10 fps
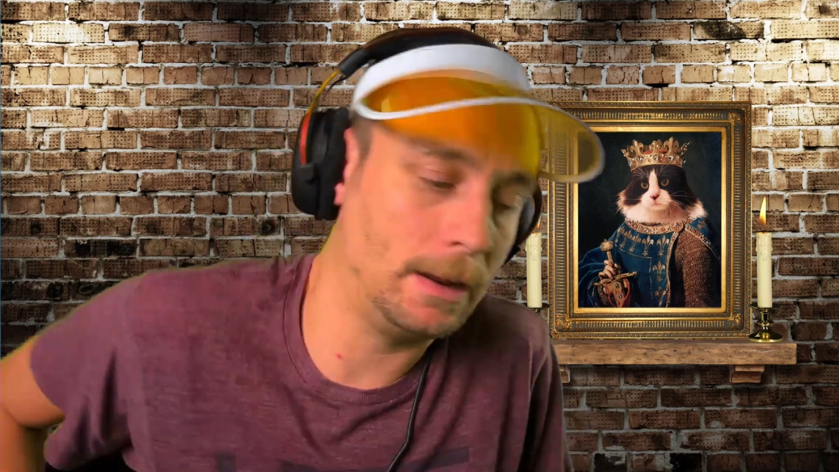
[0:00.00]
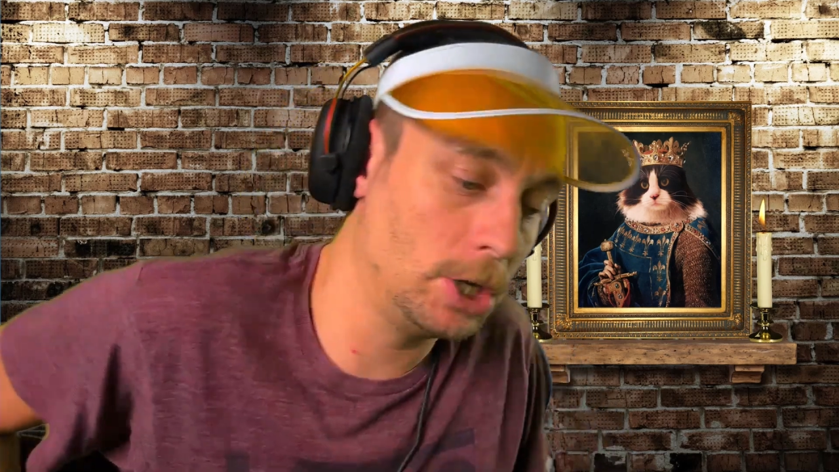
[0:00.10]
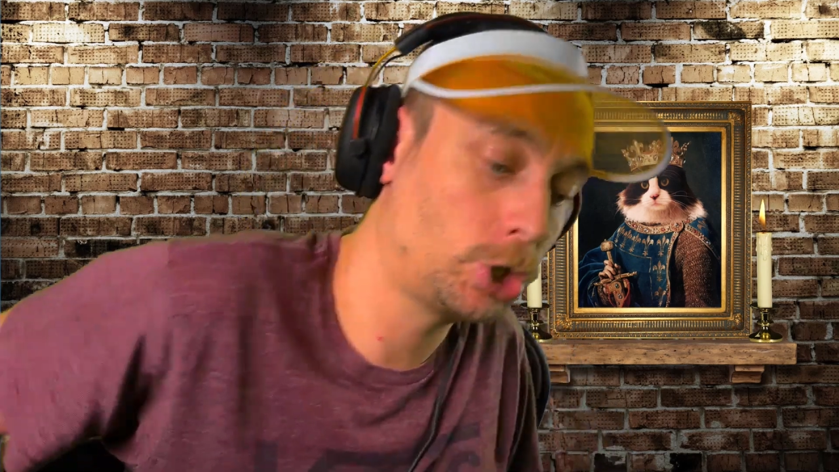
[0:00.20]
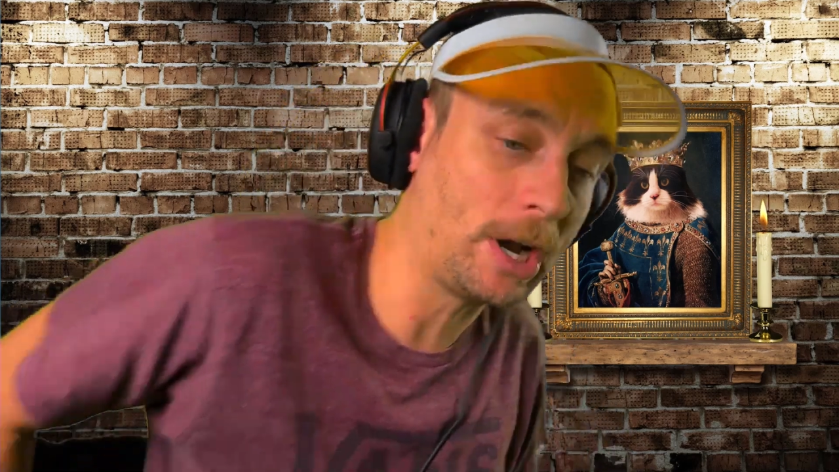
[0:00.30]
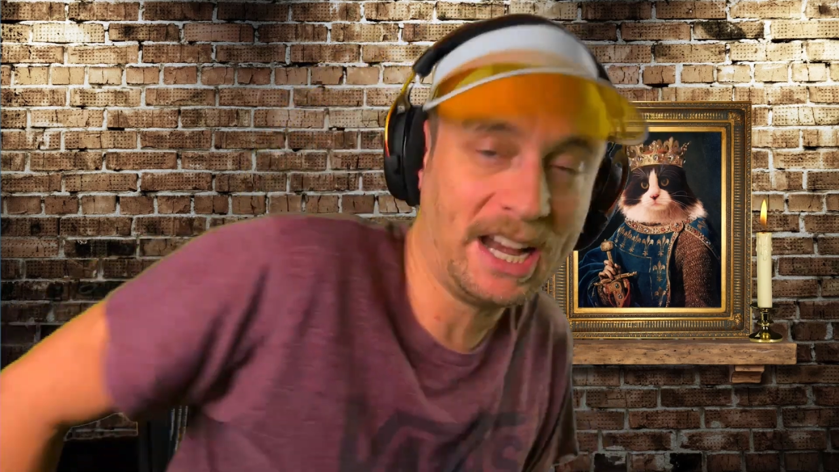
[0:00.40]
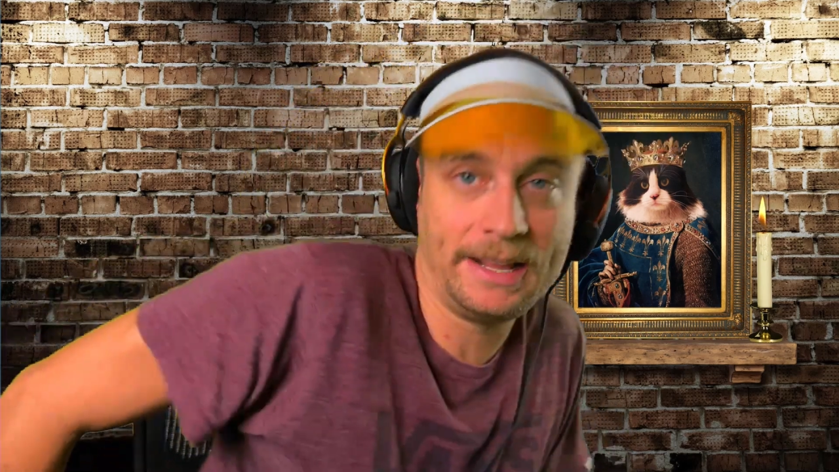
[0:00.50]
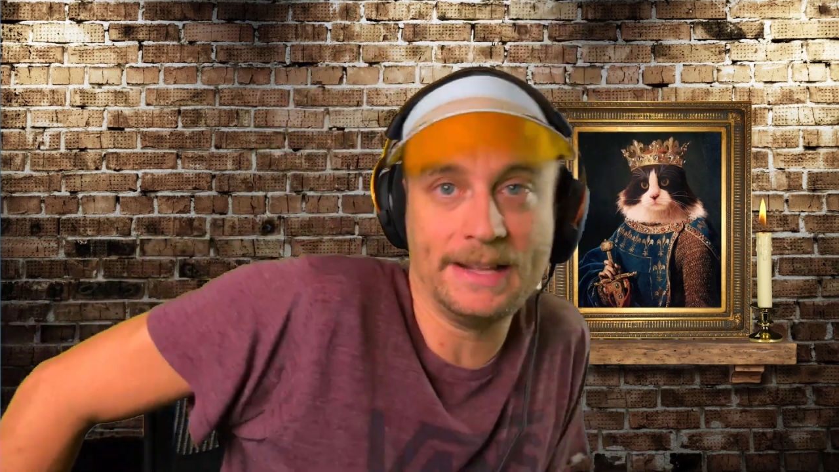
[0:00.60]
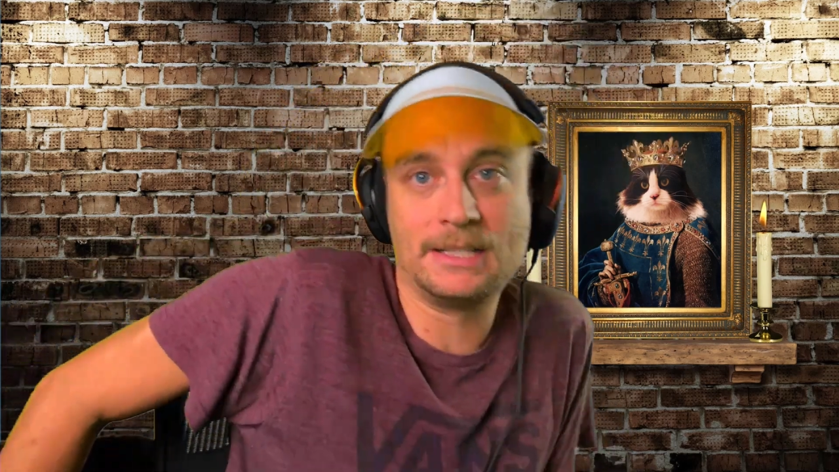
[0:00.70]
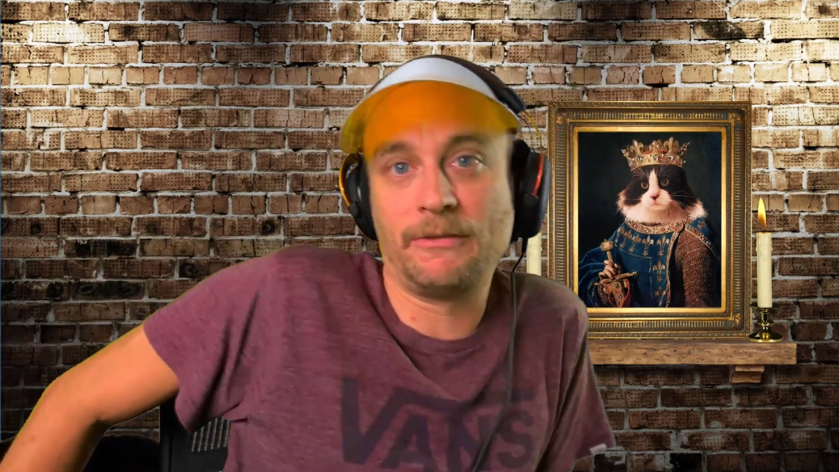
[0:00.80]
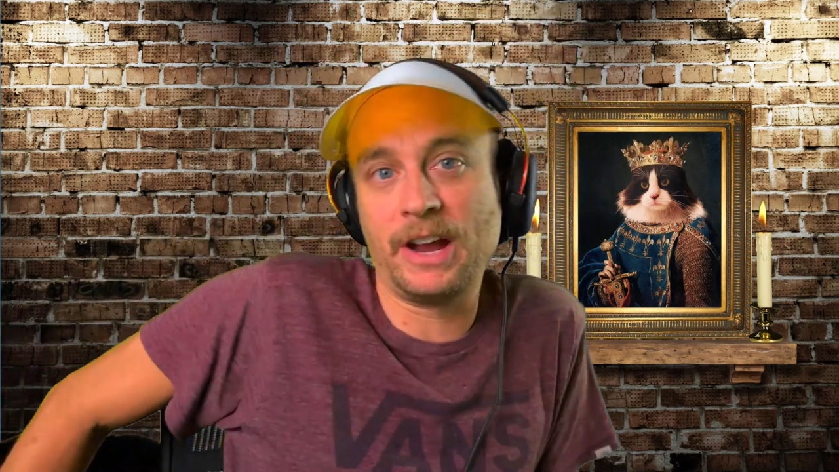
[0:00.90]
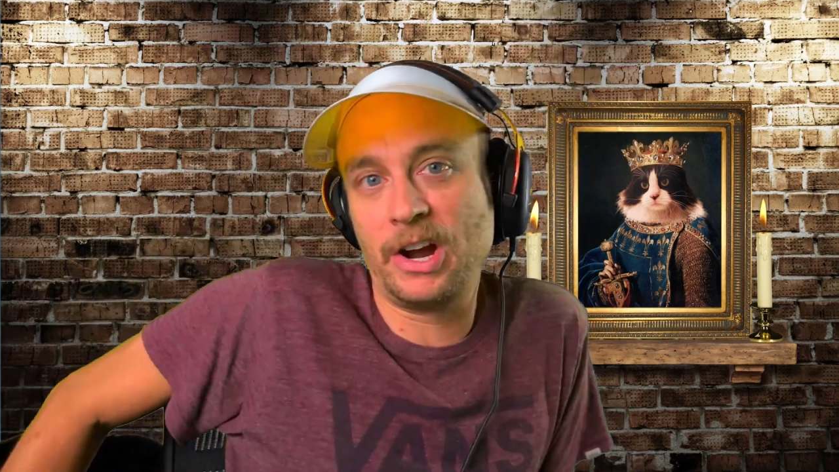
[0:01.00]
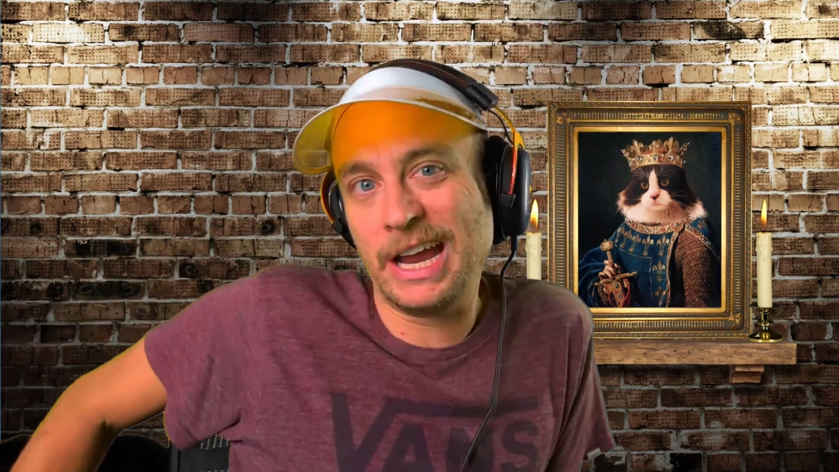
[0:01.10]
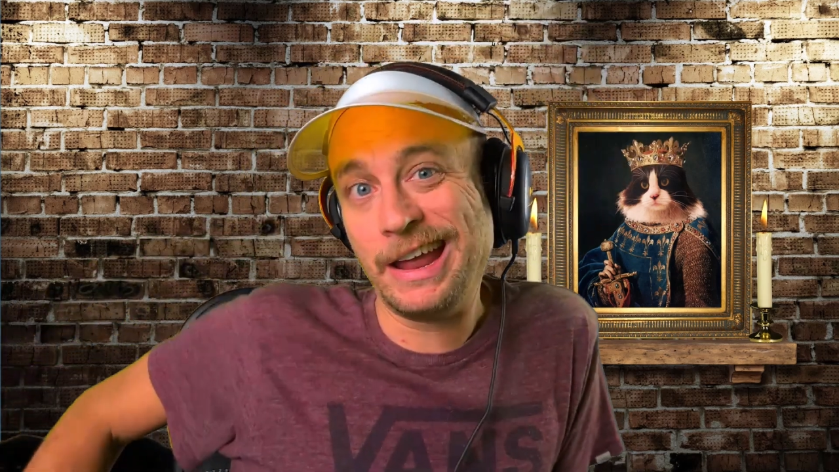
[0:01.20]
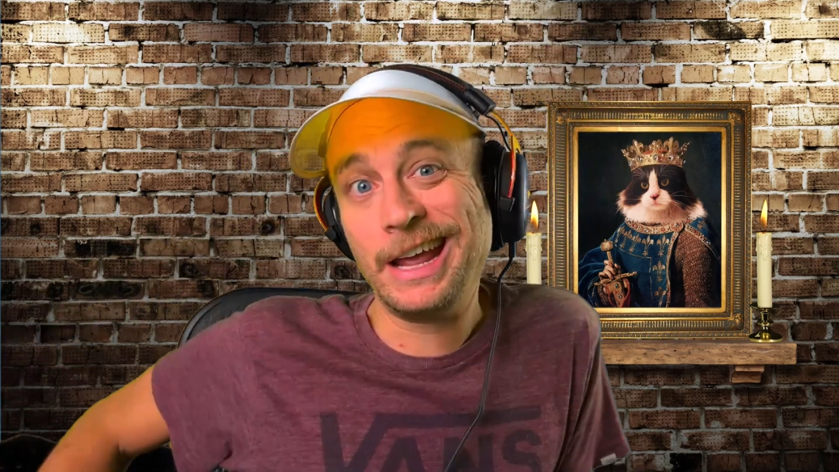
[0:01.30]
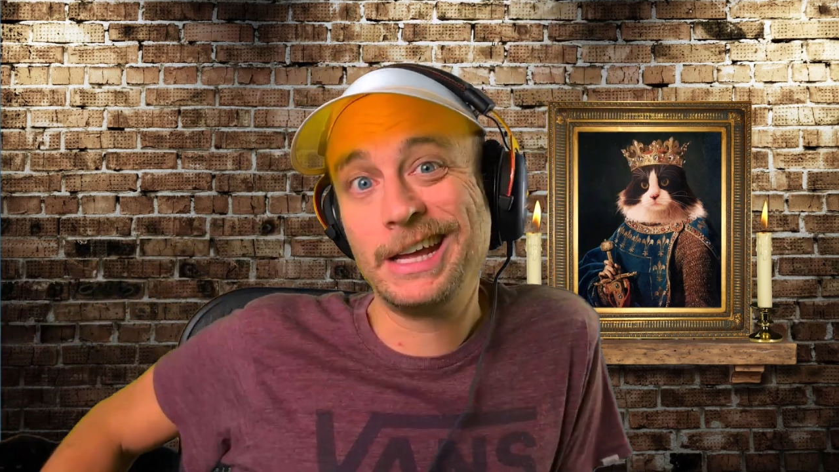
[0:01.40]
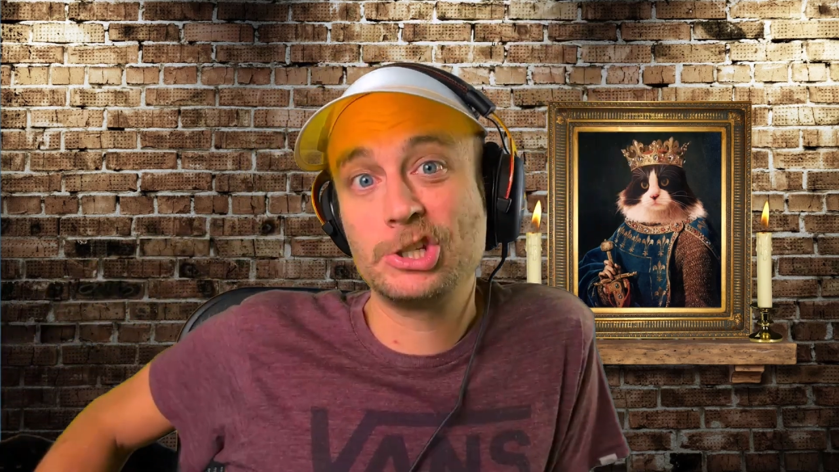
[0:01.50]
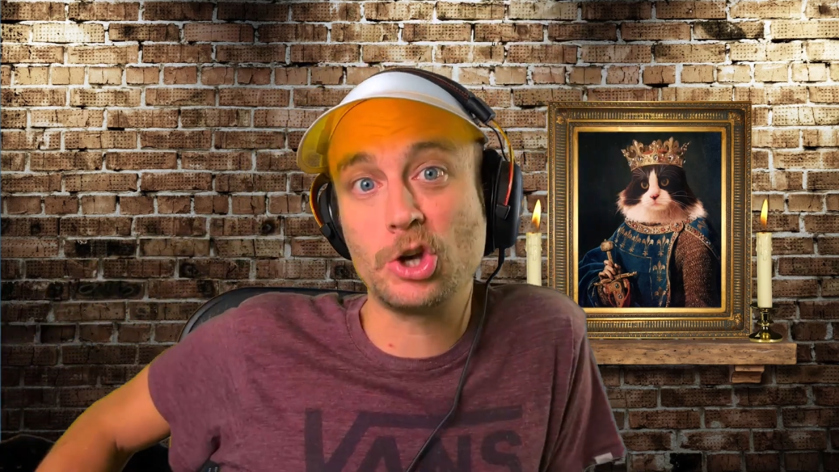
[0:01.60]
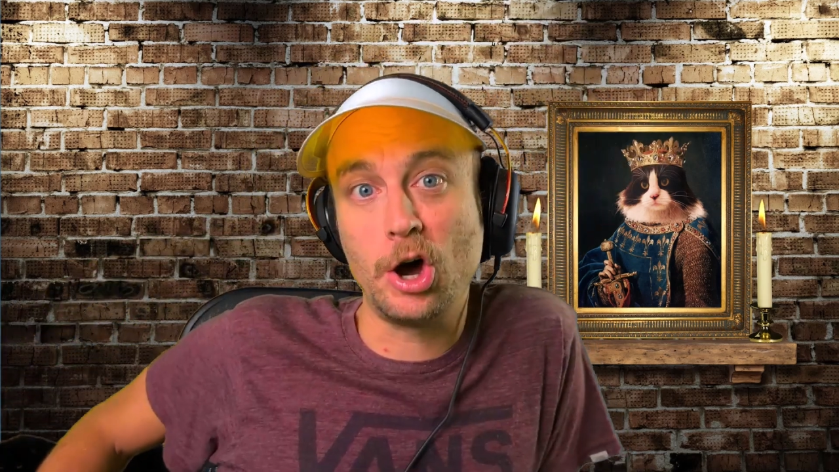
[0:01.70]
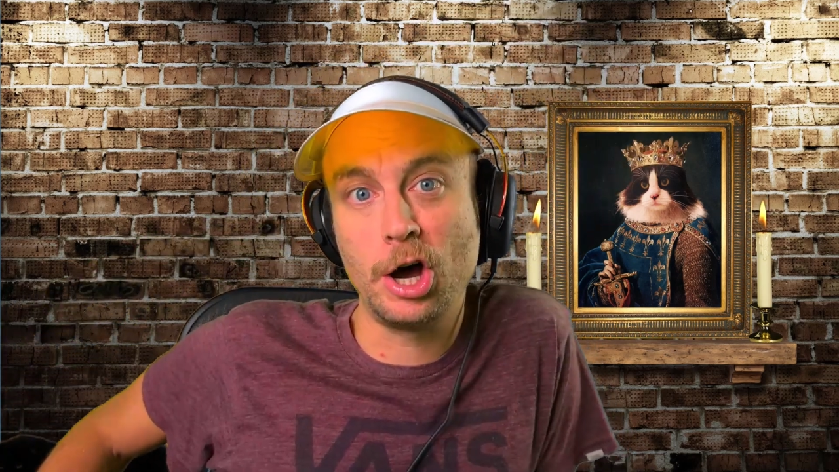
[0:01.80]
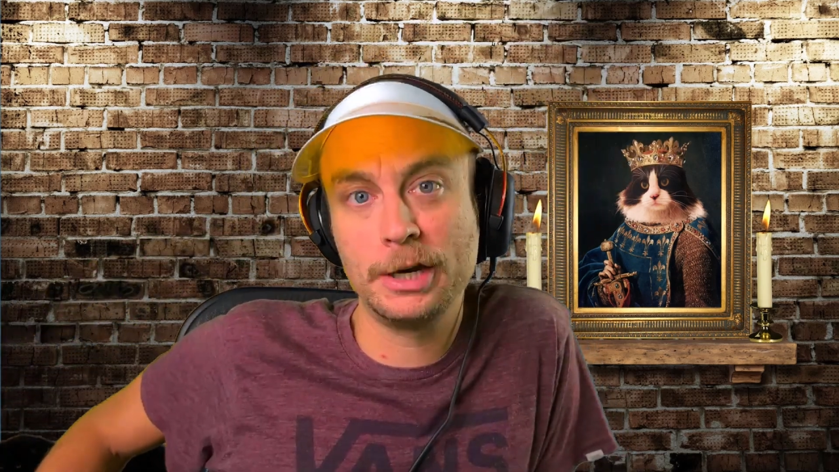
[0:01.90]
trading is very
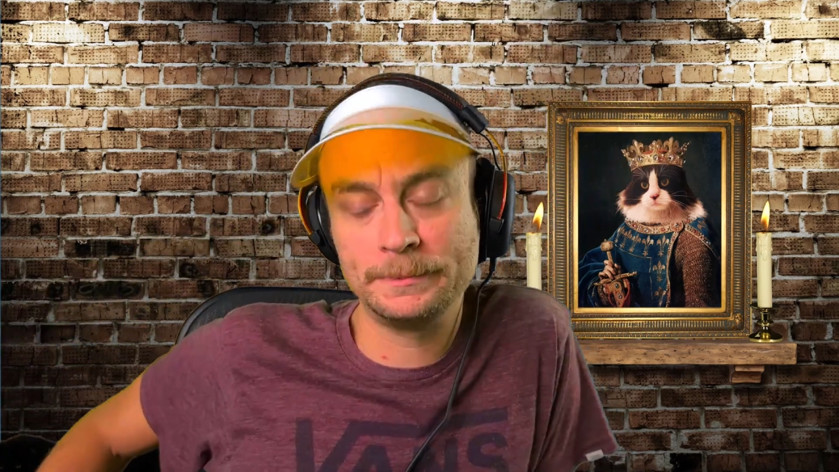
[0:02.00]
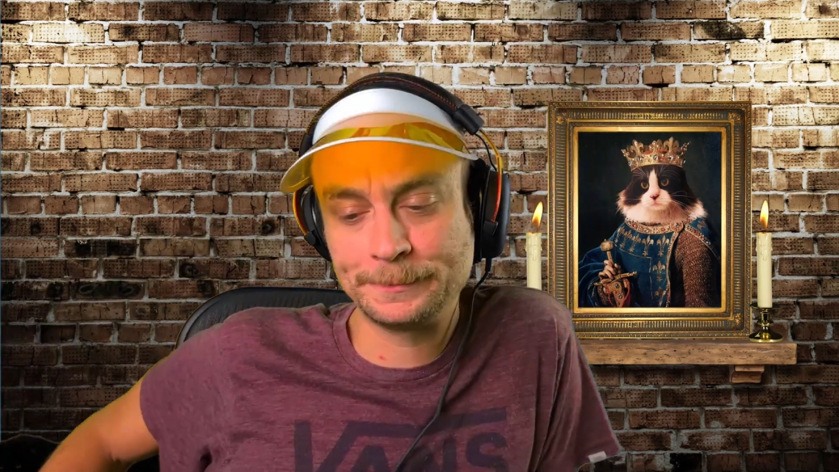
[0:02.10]
hands-on